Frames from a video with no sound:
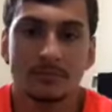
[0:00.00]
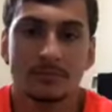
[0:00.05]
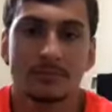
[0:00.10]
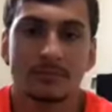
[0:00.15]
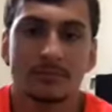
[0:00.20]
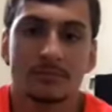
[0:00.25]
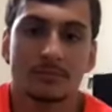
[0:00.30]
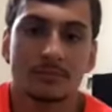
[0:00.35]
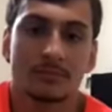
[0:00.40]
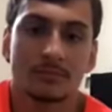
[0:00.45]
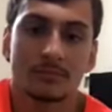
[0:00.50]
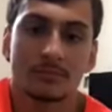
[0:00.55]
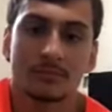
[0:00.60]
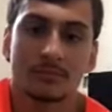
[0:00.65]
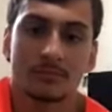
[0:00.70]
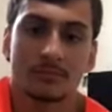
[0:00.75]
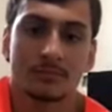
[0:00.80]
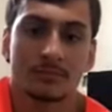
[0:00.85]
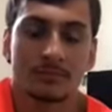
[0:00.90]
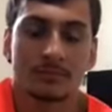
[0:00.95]

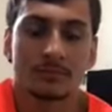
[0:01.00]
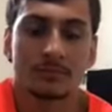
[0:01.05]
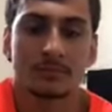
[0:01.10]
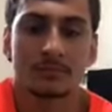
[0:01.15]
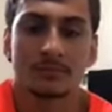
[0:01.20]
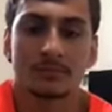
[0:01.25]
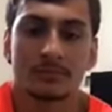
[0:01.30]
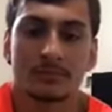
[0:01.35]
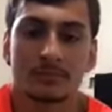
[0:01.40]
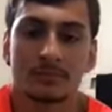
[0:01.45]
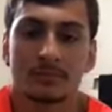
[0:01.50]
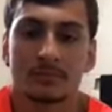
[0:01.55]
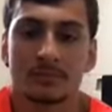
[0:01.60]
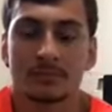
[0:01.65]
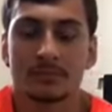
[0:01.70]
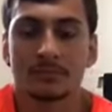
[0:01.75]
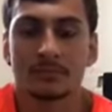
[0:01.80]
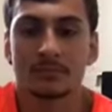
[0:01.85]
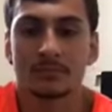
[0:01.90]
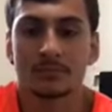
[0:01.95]

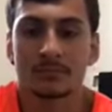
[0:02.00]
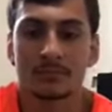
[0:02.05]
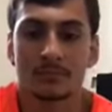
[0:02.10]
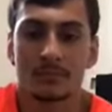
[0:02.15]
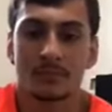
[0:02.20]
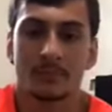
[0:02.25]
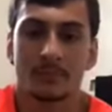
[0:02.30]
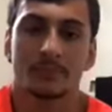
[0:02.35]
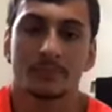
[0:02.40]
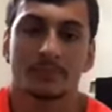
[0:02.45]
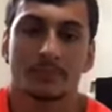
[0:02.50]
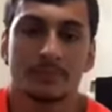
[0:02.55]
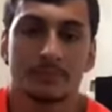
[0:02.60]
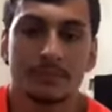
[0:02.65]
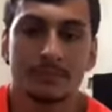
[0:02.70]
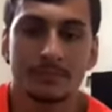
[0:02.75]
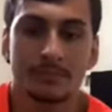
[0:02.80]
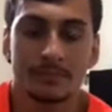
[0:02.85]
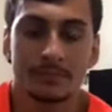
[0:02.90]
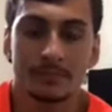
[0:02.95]

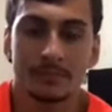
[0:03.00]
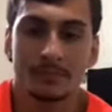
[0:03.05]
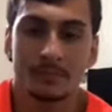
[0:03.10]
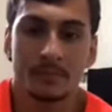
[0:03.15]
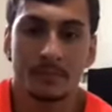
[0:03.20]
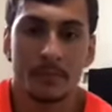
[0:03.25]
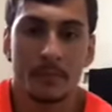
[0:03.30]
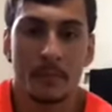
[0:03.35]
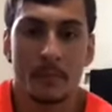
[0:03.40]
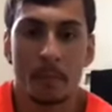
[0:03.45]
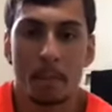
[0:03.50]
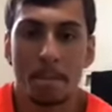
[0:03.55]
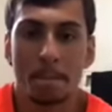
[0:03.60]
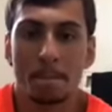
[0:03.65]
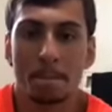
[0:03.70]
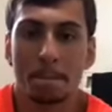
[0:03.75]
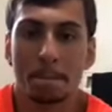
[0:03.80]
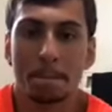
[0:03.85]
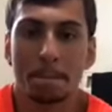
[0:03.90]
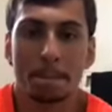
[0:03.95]

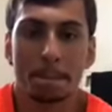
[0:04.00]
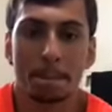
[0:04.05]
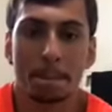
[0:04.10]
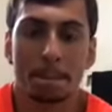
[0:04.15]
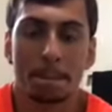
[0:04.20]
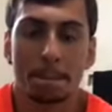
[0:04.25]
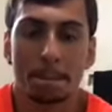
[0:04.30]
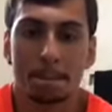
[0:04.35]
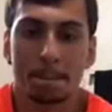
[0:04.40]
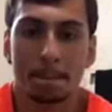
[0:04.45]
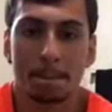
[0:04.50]
The person shown says nothing.